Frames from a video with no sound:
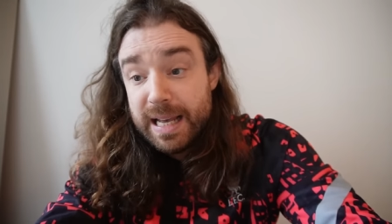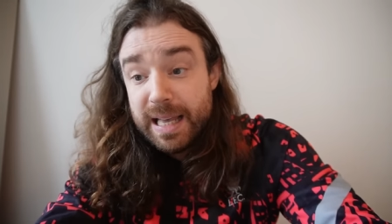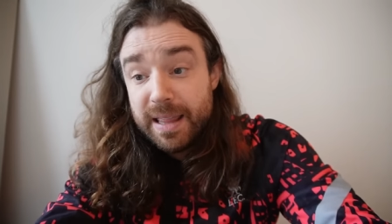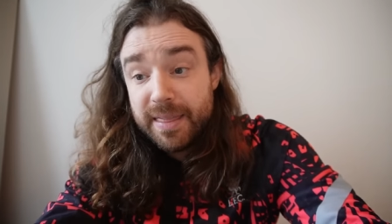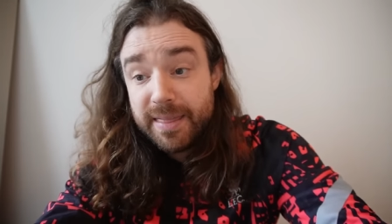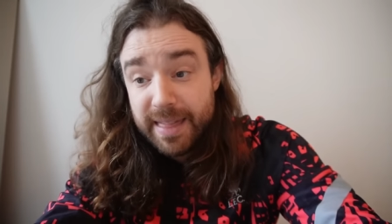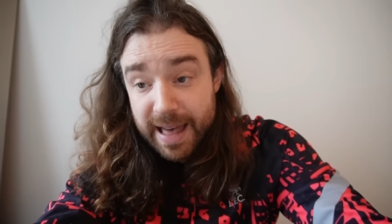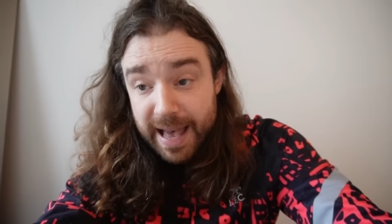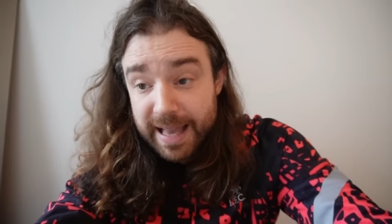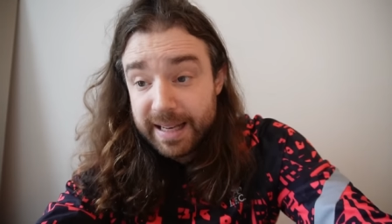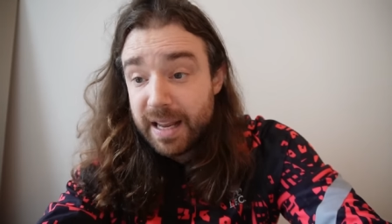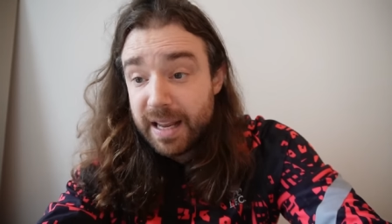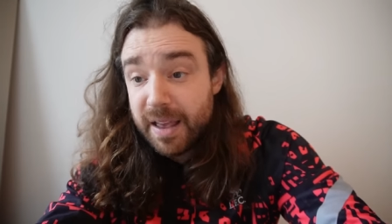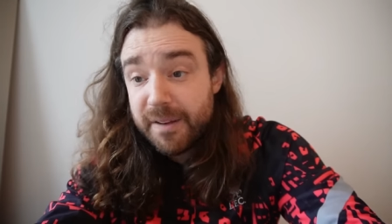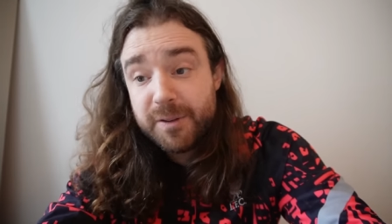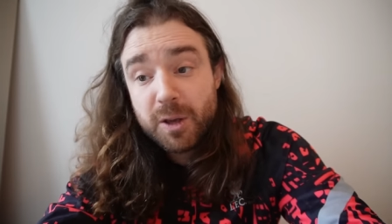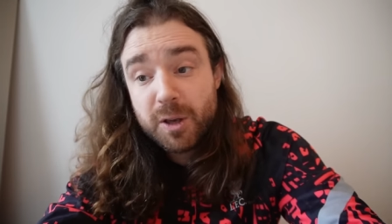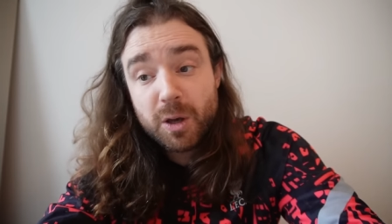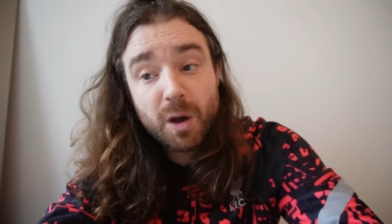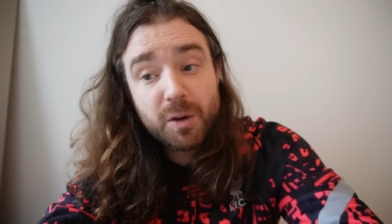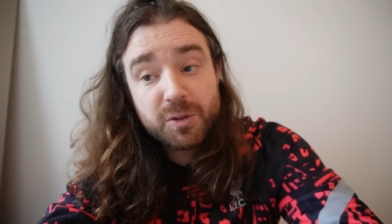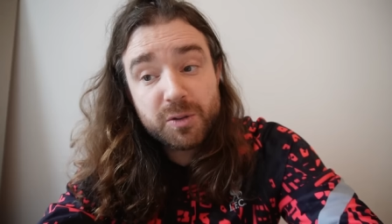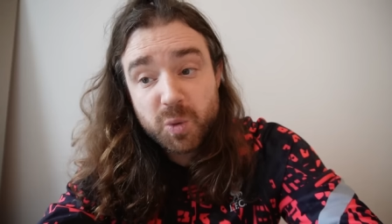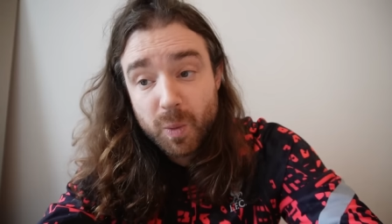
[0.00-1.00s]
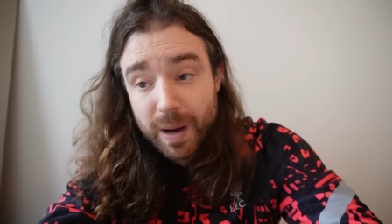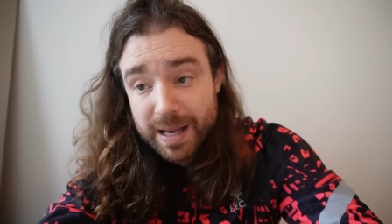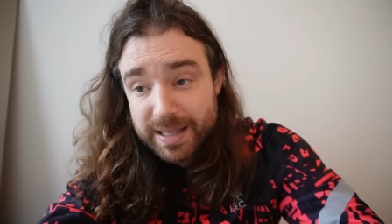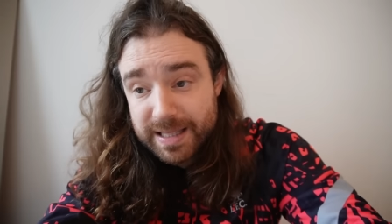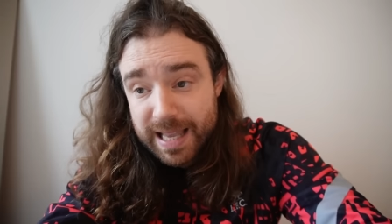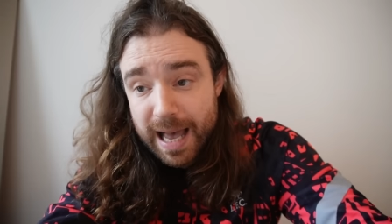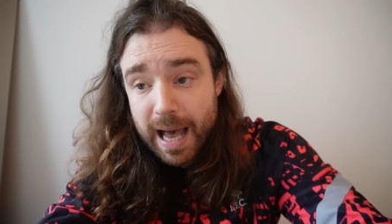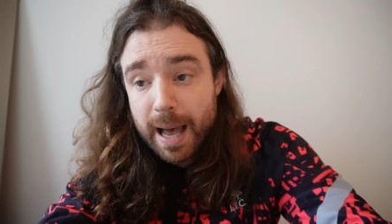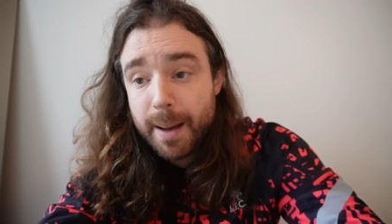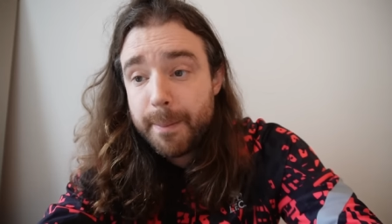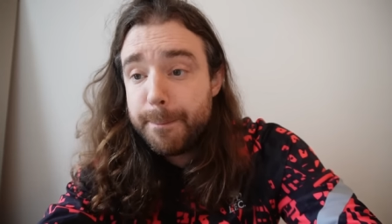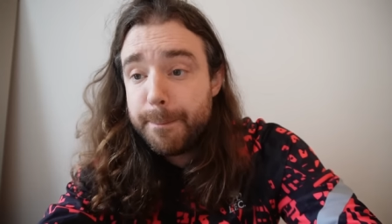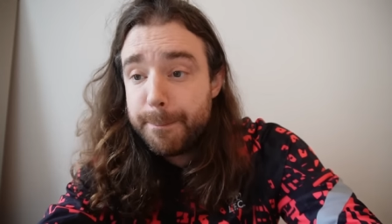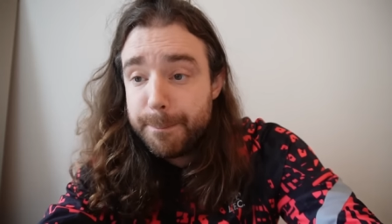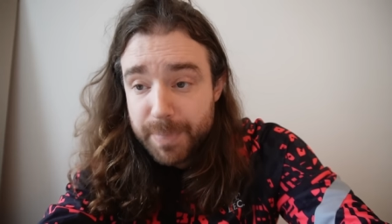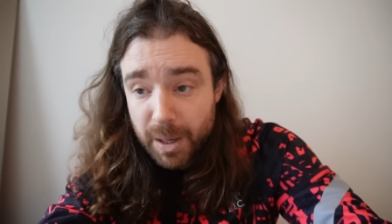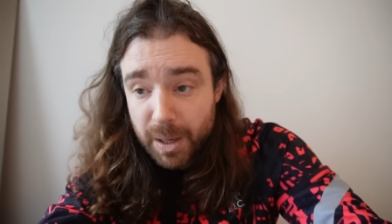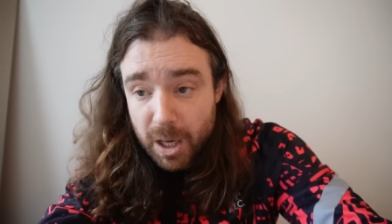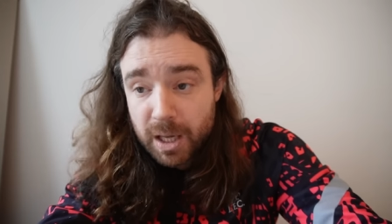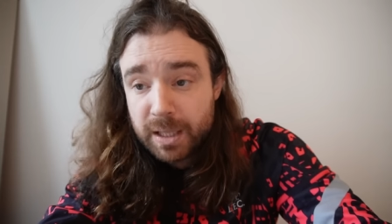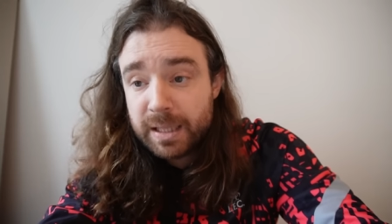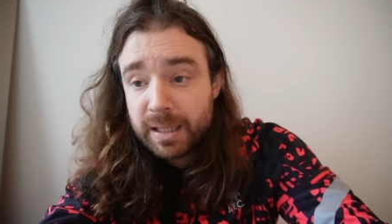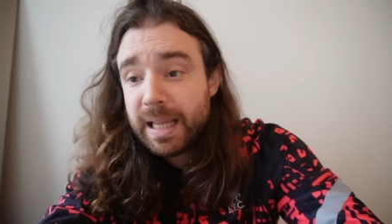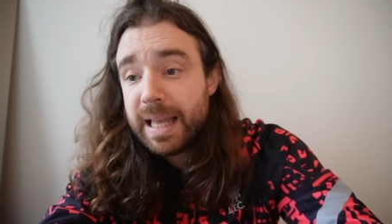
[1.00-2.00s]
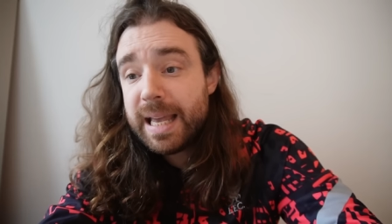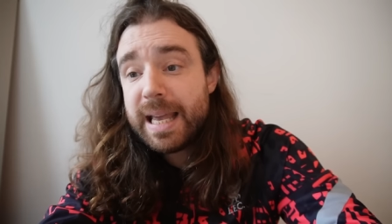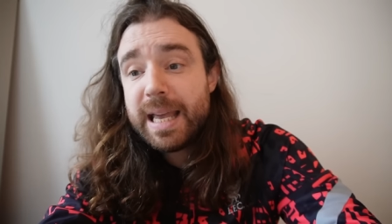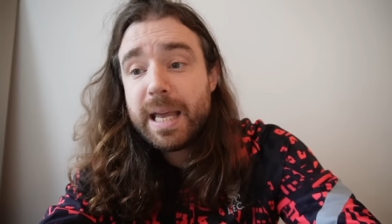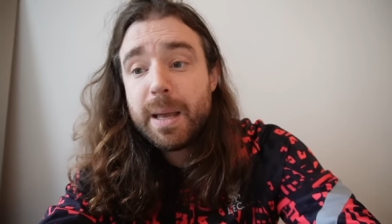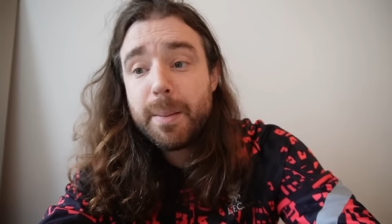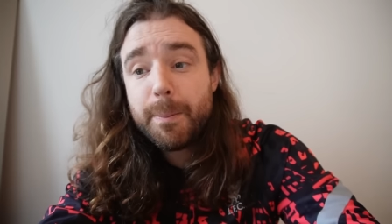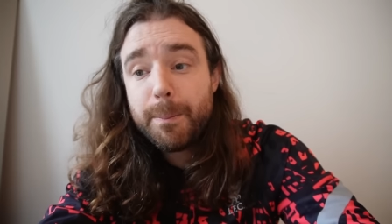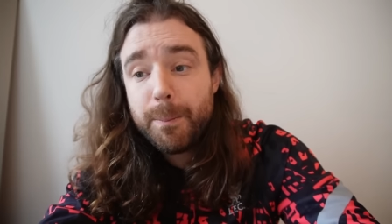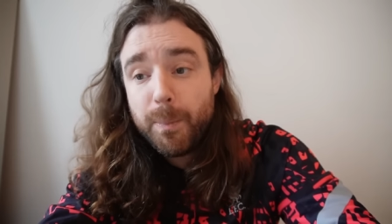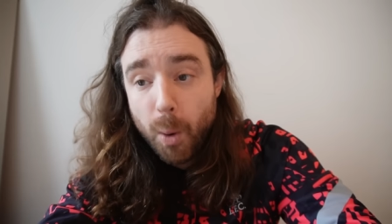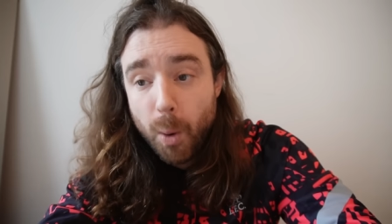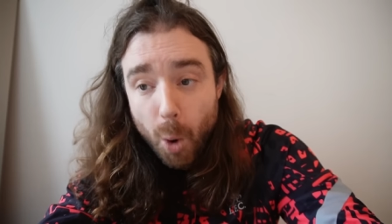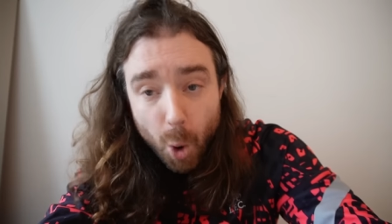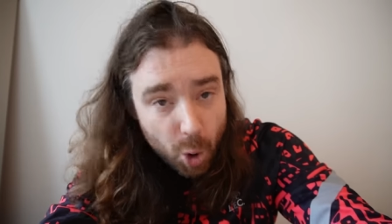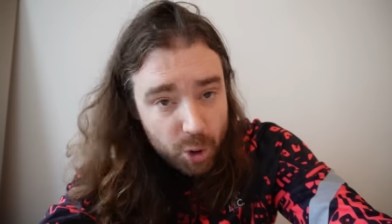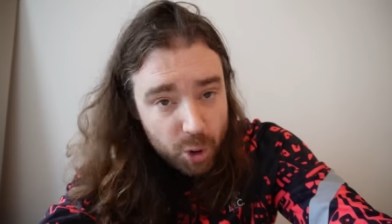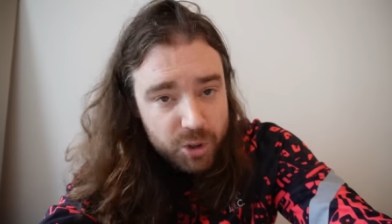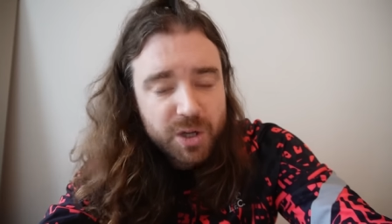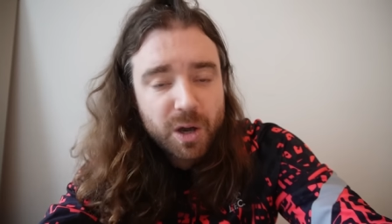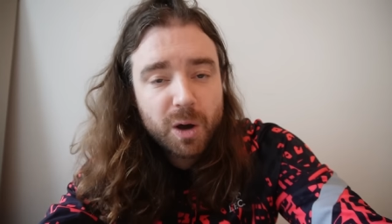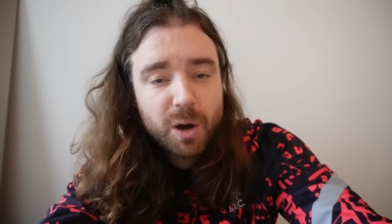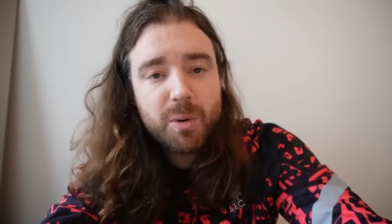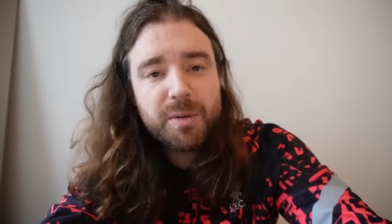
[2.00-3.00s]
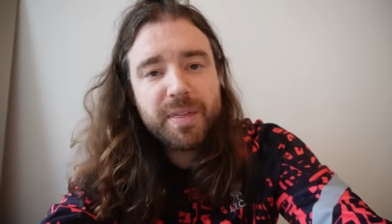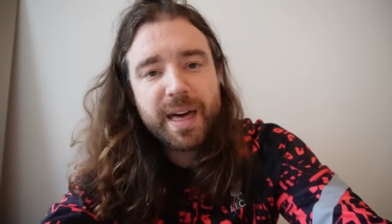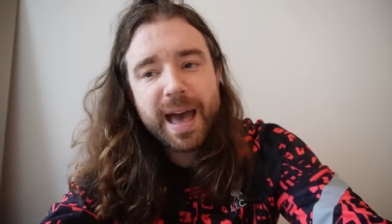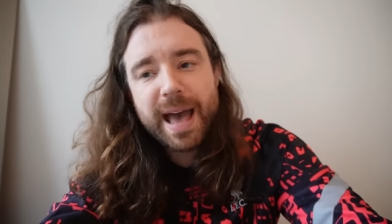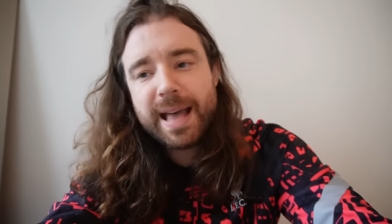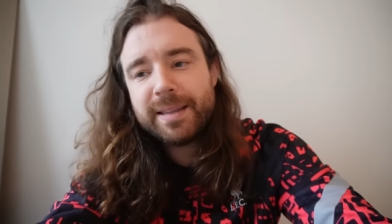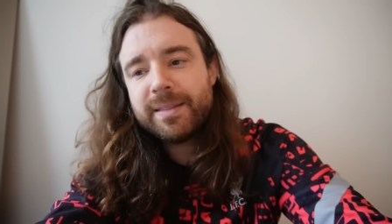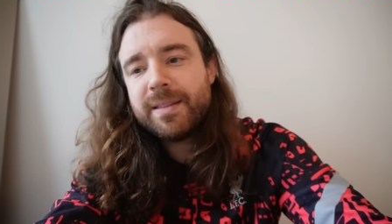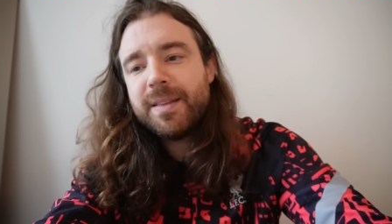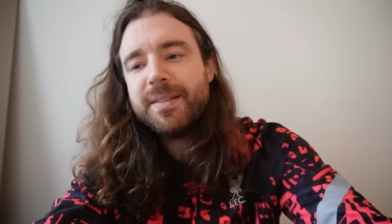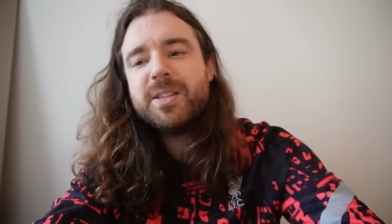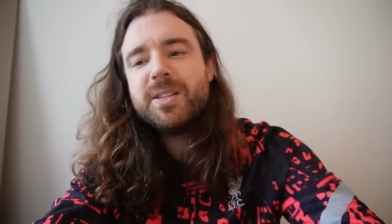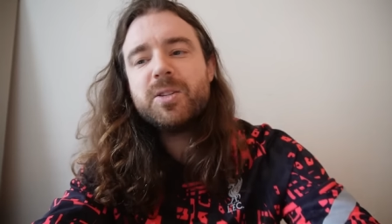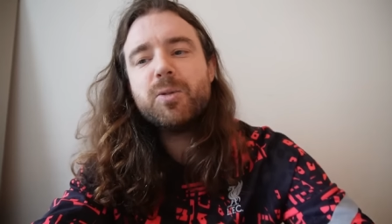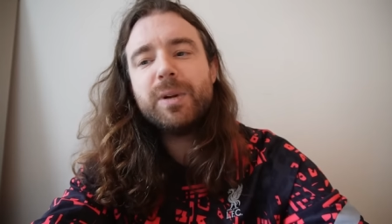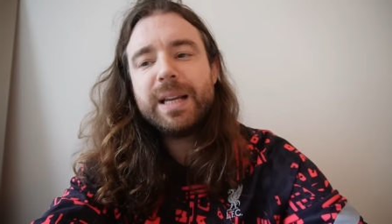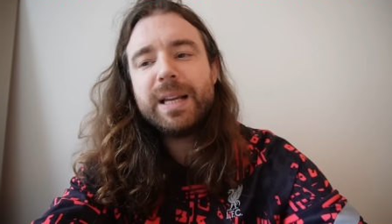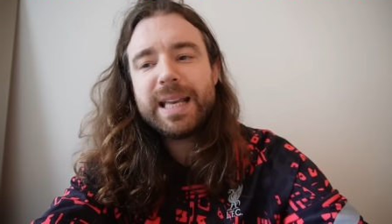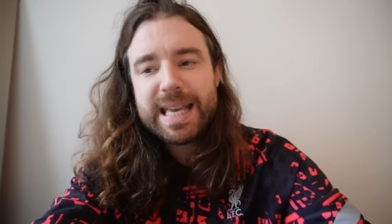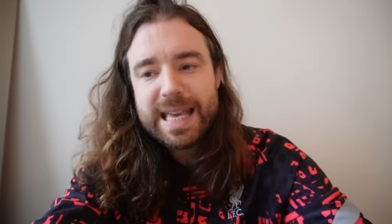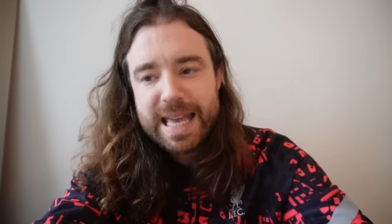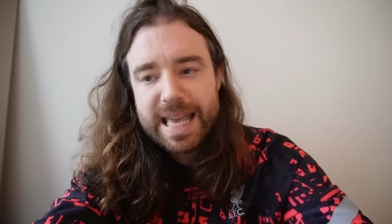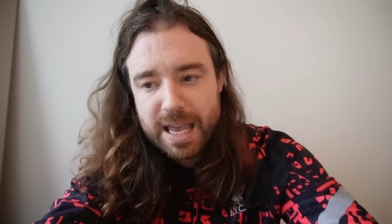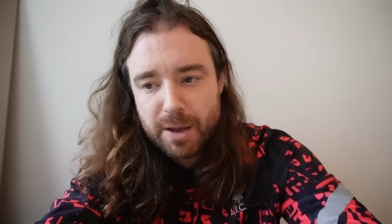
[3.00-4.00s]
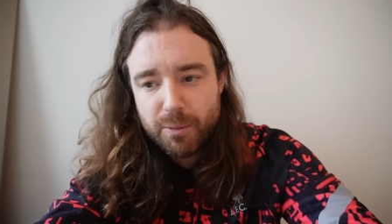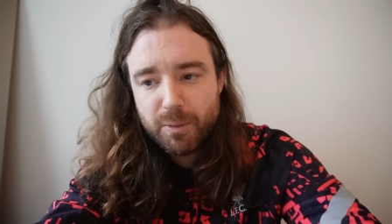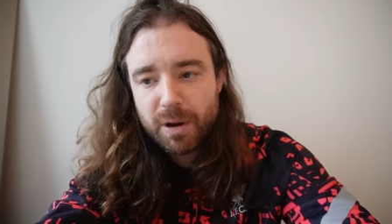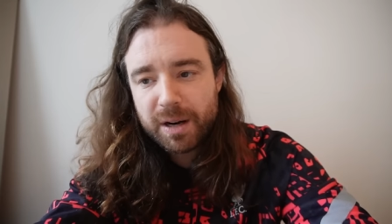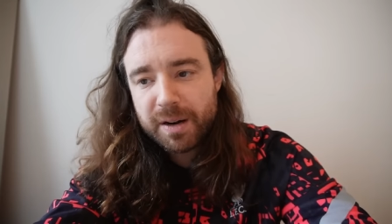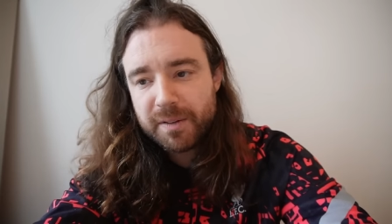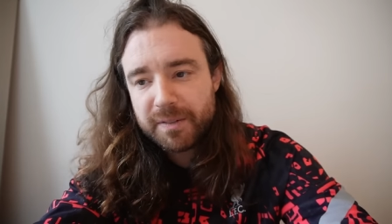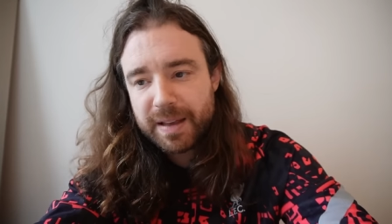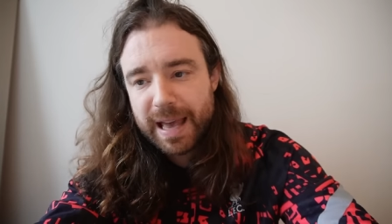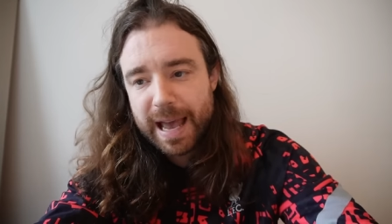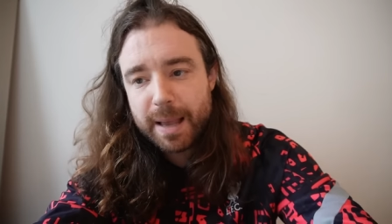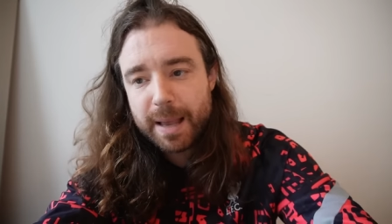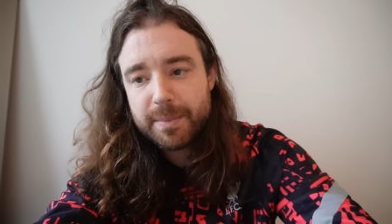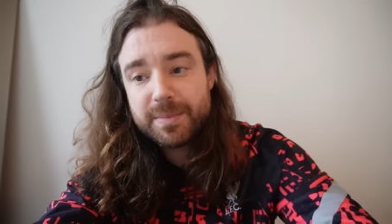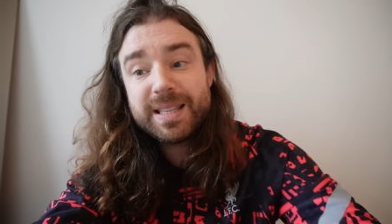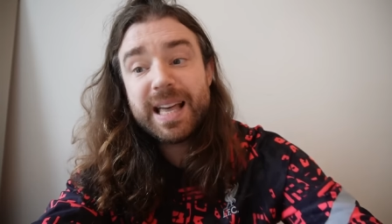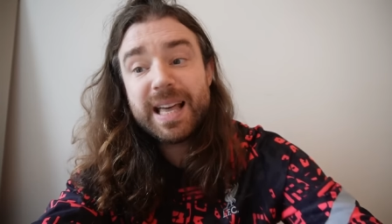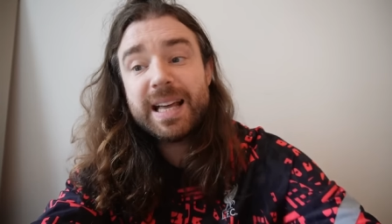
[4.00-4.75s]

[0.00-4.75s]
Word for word: Then, if you go to West Ham, Burnley, Porto, then this is a really key run of games.